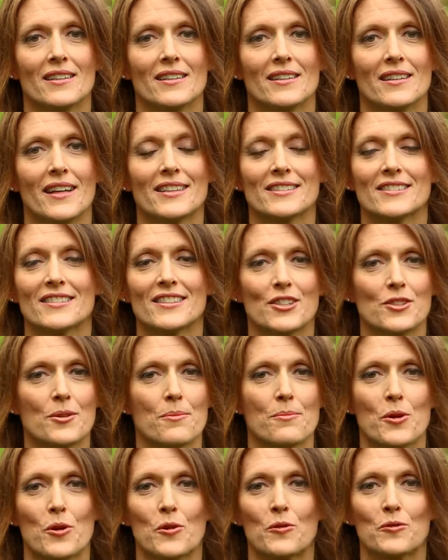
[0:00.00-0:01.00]
It's such a
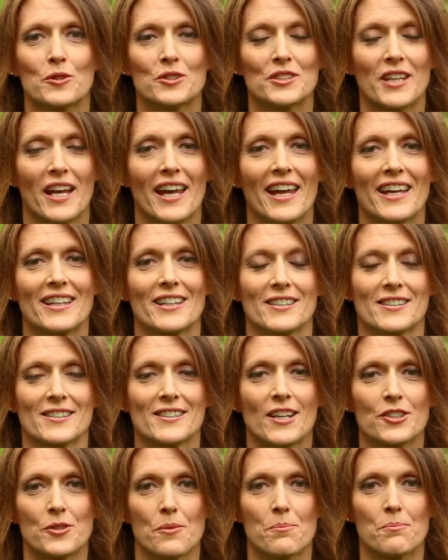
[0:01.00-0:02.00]
beautiful day, and it's
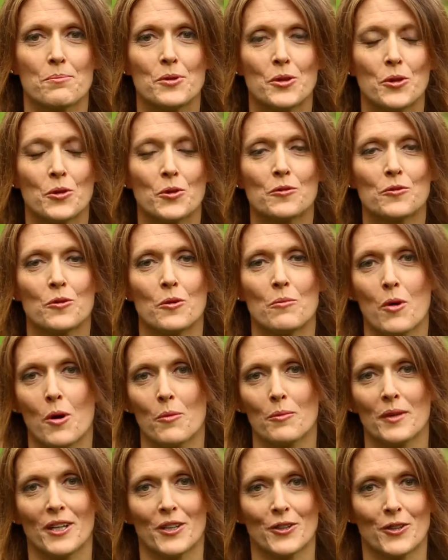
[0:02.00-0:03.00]
such a beautiful
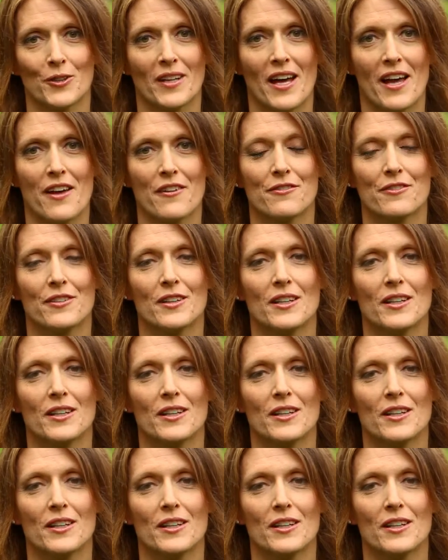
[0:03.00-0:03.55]
moment in your life